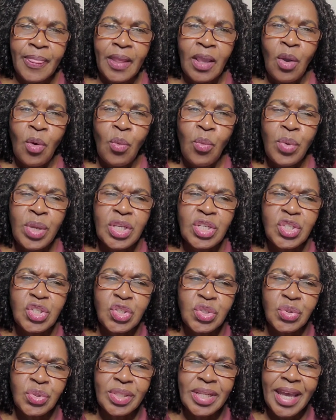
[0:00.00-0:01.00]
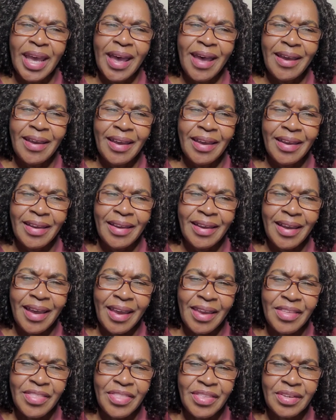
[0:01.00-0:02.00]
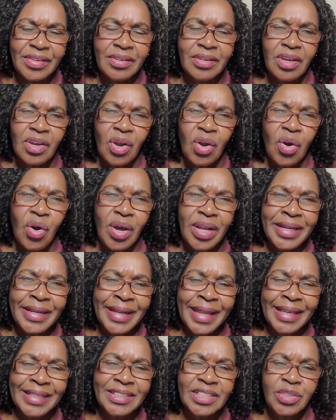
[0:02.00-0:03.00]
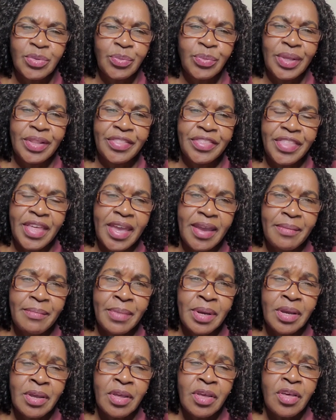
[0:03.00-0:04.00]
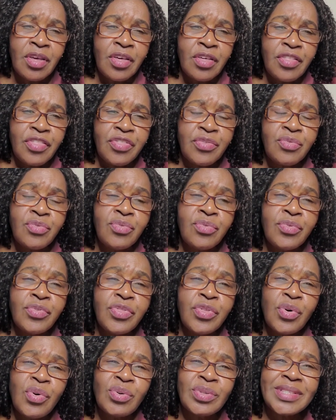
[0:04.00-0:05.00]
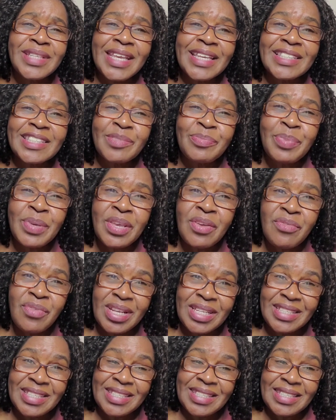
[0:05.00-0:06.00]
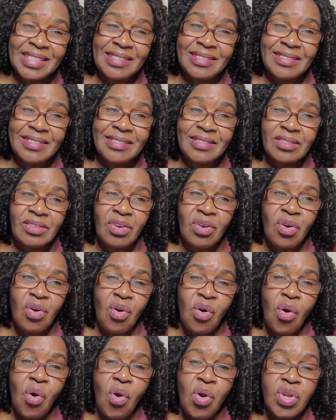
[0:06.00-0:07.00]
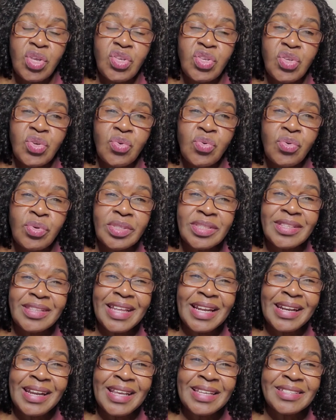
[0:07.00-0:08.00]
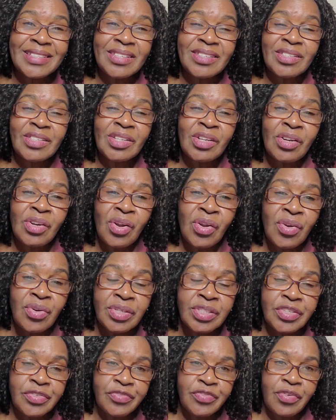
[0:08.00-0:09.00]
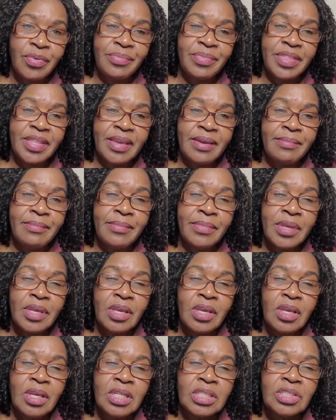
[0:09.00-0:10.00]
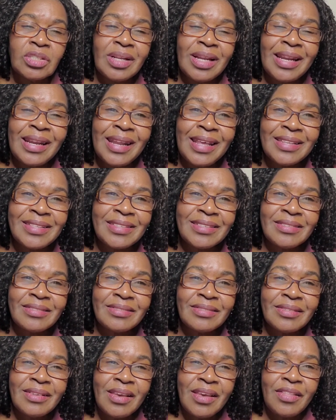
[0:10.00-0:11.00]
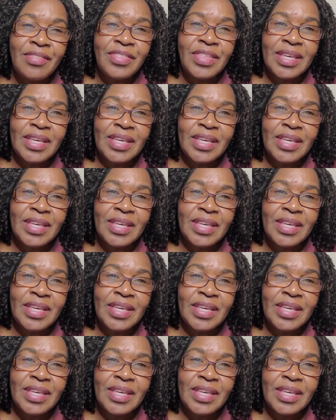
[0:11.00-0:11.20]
We should either connect with them through those experiences or use the lessons learned from them to lessen the